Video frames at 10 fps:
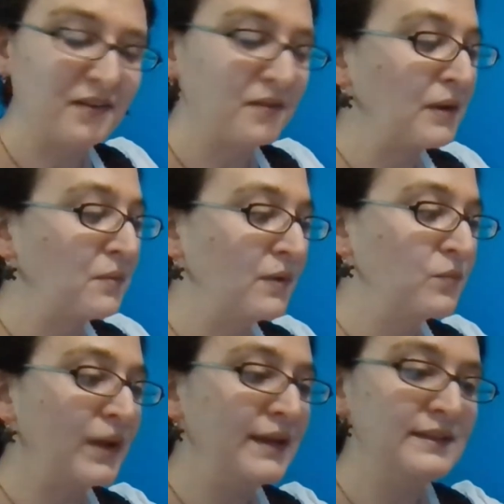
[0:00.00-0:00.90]
All right,
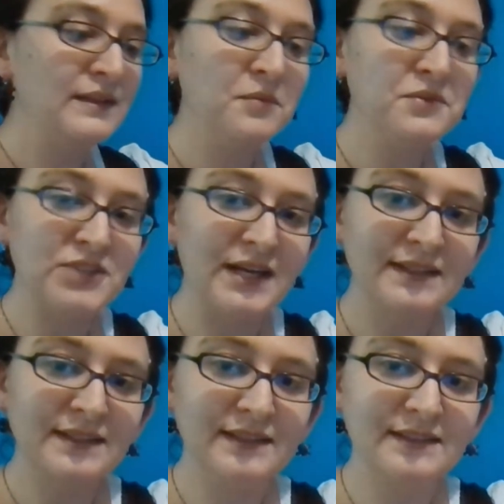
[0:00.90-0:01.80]
one way to double
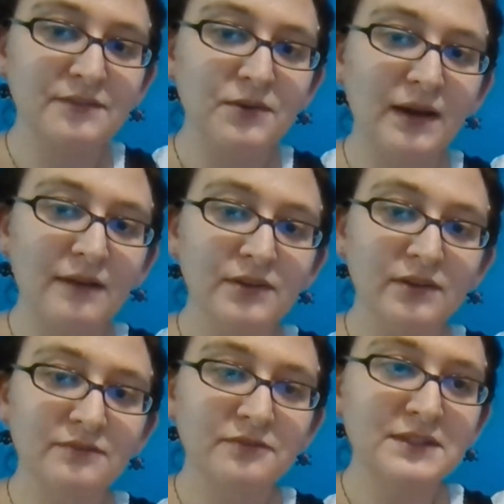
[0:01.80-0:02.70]
check is if you have
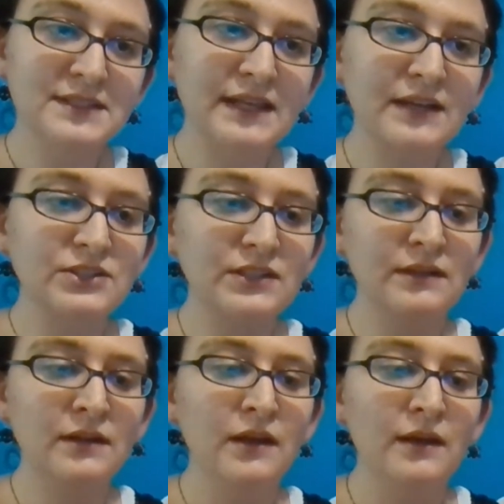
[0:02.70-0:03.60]
your first
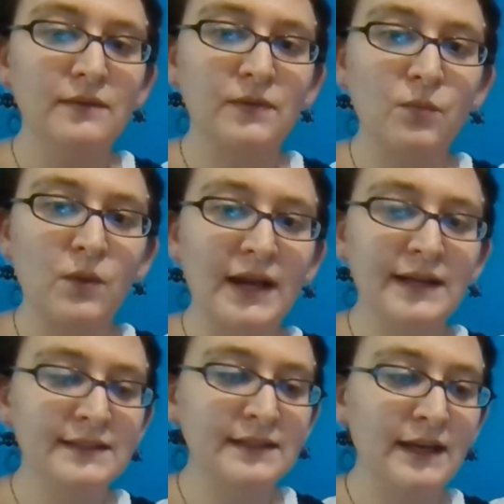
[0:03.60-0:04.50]
section, the
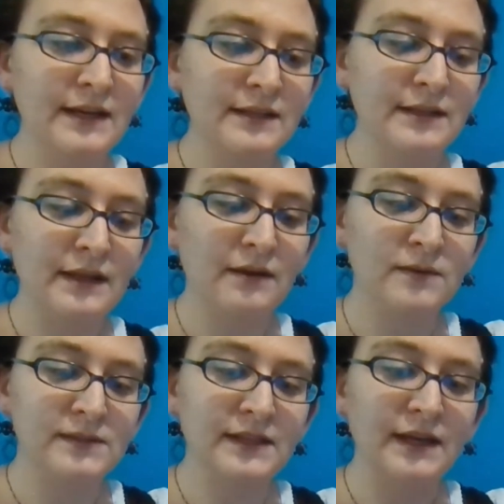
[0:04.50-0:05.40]
wide side and the
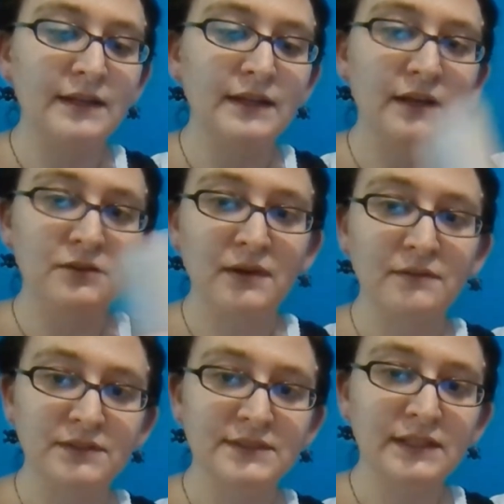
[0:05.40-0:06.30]
narrow side, and
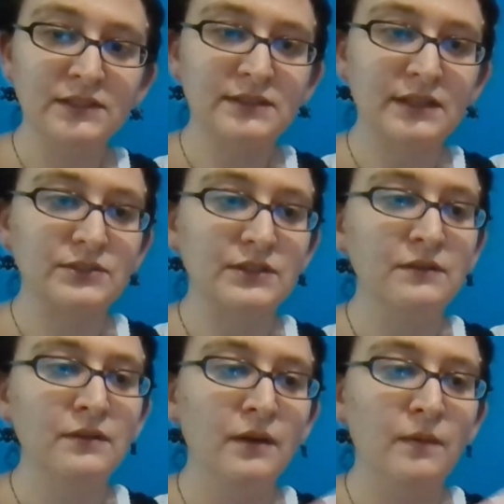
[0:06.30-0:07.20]
you have your second
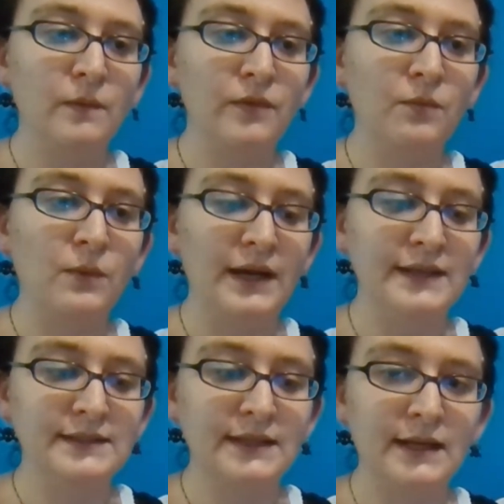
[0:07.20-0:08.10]
section, the
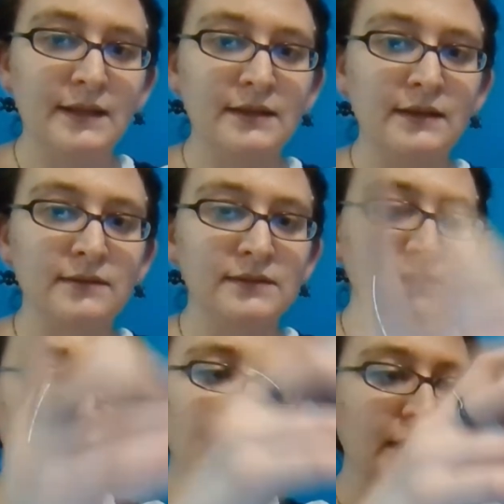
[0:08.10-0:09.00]
wide side and the narrow
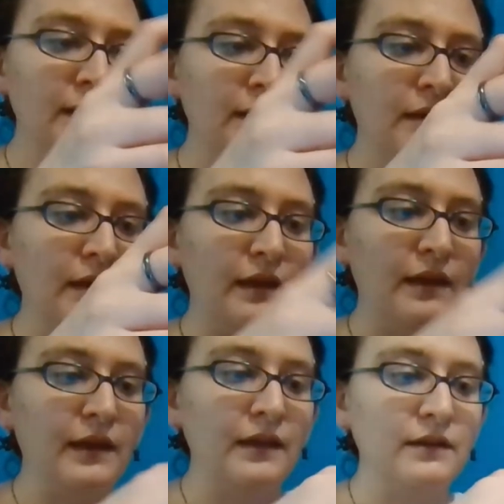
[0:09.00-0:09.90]
side,
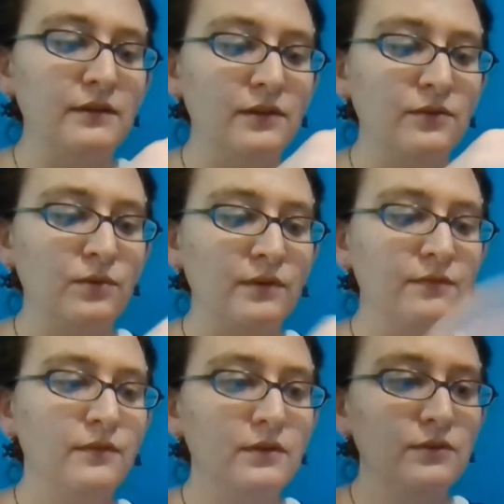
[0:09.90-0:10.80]
and to sort
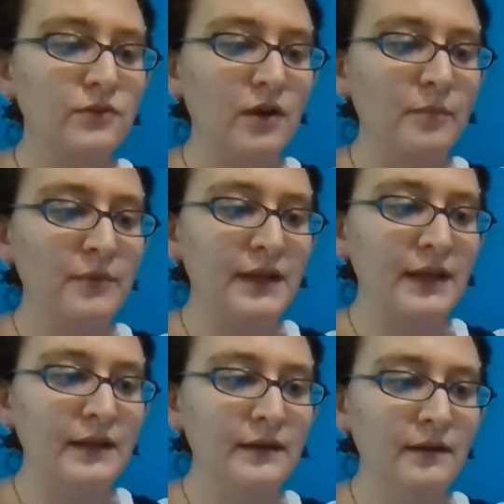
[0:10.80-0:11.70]
of drop it
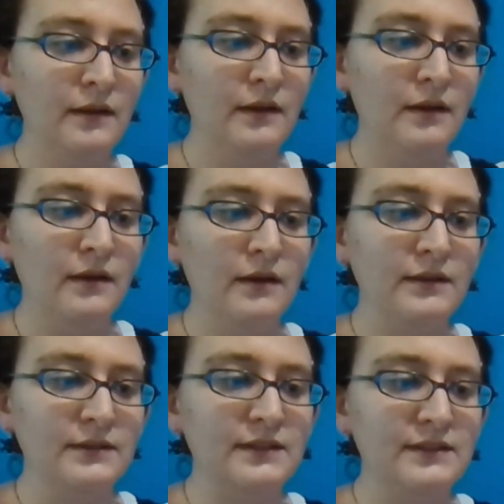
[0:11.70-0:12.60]
in
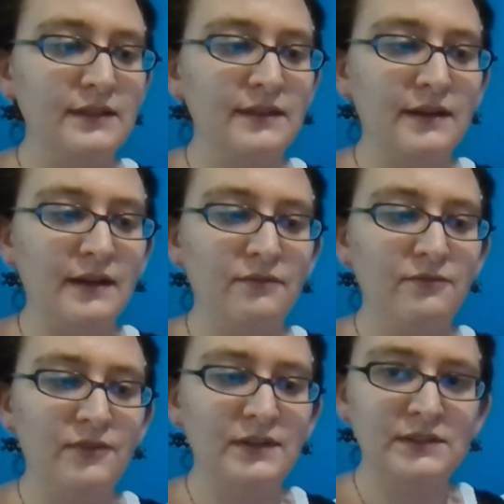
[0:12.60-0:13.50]
to see that
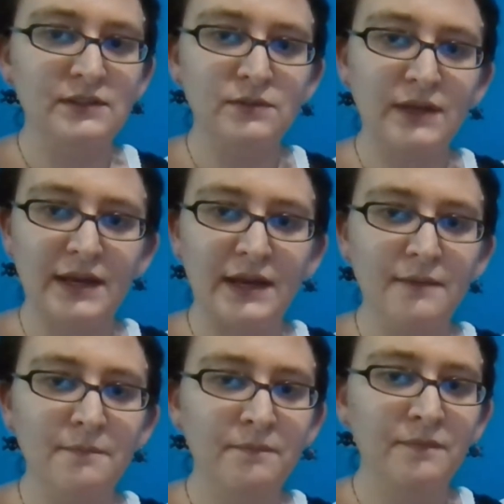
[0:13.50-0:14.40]
it fits
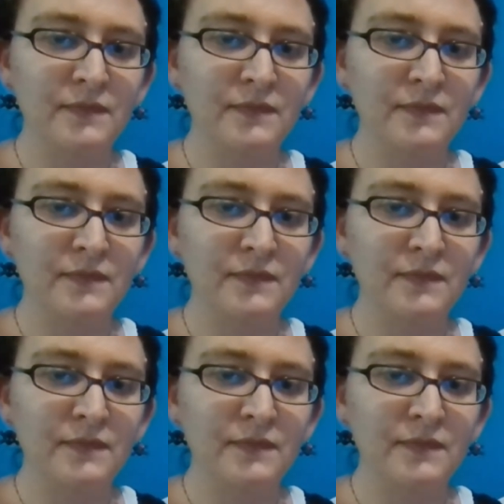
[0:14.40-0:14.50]
okay